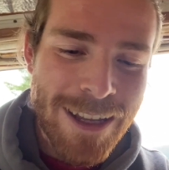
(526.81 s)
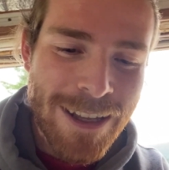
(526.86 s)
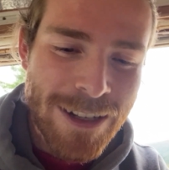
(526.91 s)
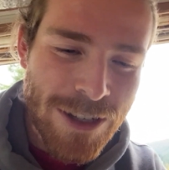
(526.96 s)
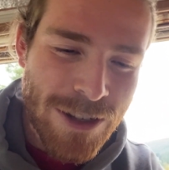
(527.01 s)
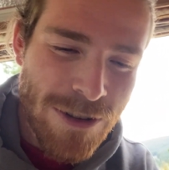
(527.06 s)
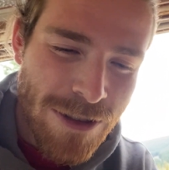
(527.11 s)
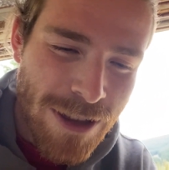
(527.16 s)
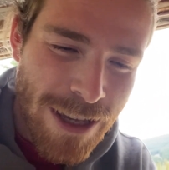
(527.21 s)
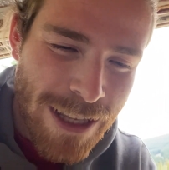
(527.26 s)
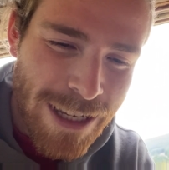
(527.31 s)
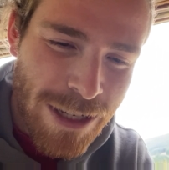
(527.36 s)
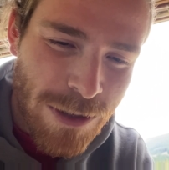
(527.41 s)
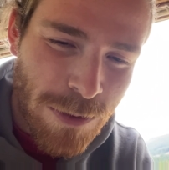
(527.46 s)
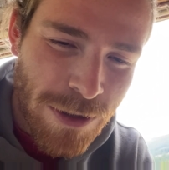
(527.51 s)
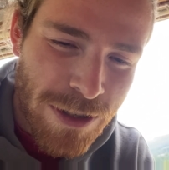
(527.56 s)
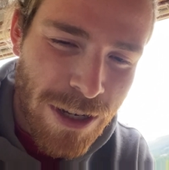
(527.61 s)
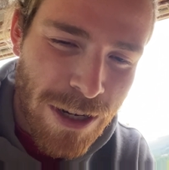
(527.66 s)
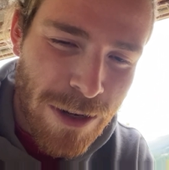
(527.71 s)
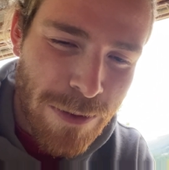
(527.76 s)
Do you think this
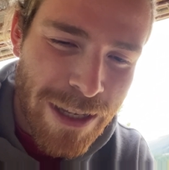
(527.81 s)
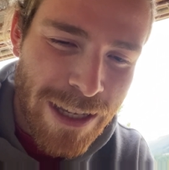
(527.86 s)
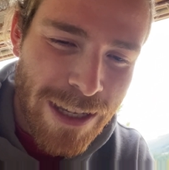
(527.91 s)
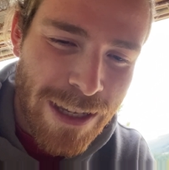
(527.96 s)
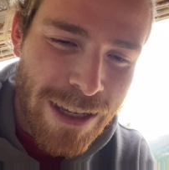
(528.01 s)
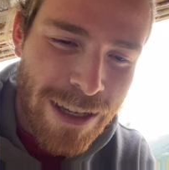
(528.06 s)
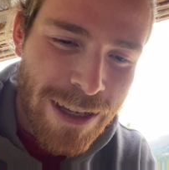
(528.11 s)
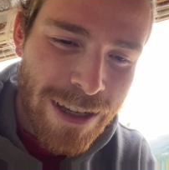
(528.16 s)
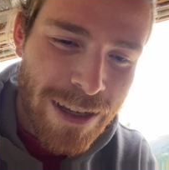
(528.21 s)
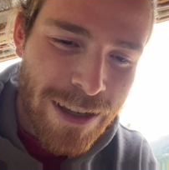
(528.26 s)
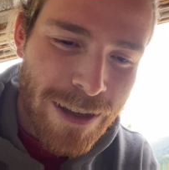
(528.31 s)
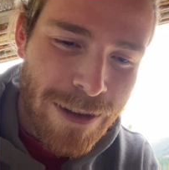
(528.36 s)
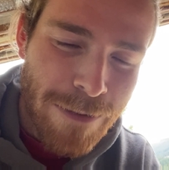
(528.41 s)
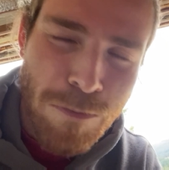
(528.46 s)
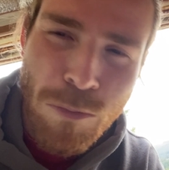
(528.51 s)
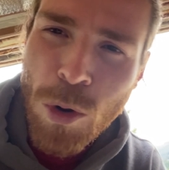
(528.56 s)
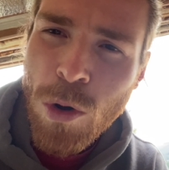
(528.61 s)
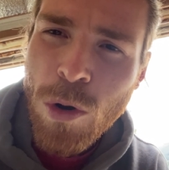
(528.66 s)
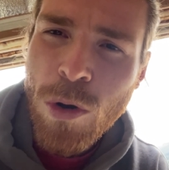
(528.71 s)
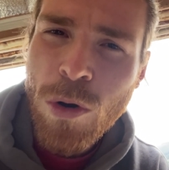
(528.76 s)
one's going to be
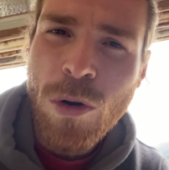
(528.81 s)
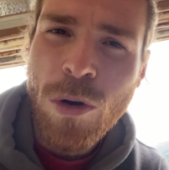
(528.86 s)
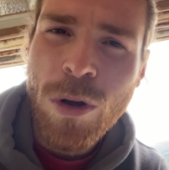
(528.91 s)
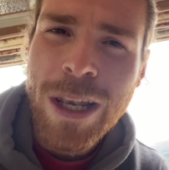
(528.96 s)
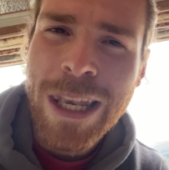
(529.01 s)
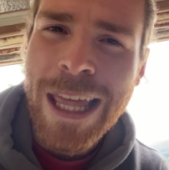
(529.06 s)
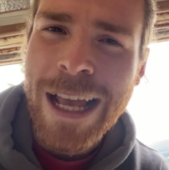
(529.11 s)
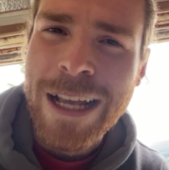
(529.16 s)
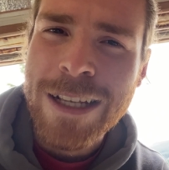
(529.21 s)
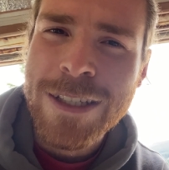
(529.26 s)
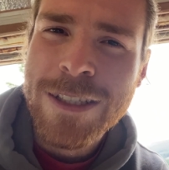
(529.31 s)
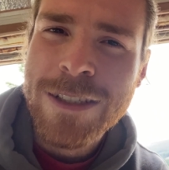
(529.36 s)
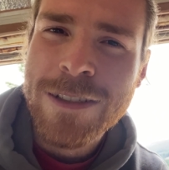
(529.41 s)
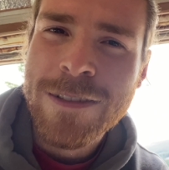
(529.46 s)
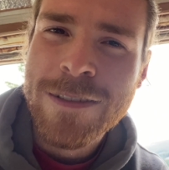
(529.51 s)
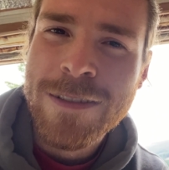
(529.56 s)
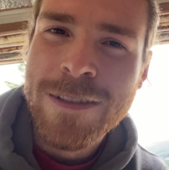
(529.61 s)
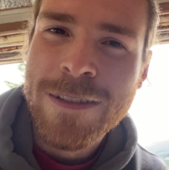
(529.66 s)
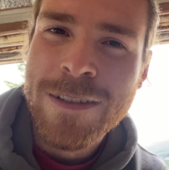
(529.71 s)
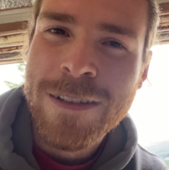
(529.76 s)
more or less
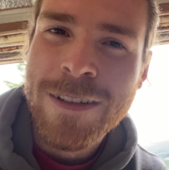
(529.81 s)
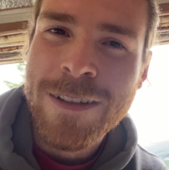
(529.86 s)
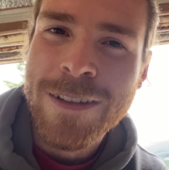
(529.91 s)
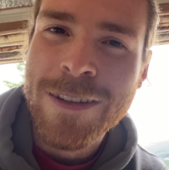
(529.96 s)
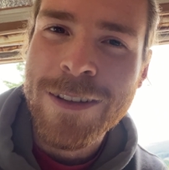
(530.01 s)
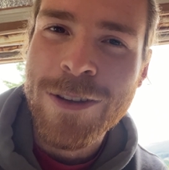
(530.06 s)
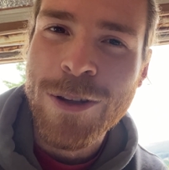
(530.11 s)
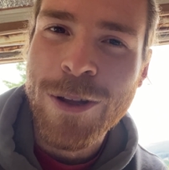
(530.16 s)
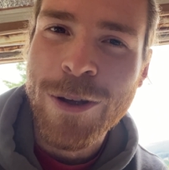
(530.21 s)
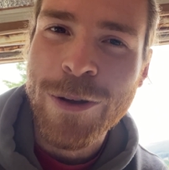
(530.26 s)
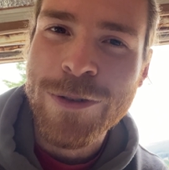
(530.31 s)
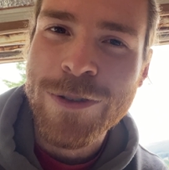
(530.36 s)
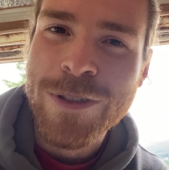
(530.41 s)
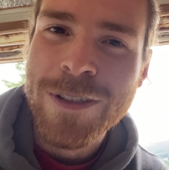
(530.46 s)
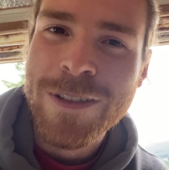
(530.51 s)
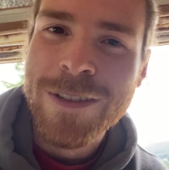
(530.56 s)
than those?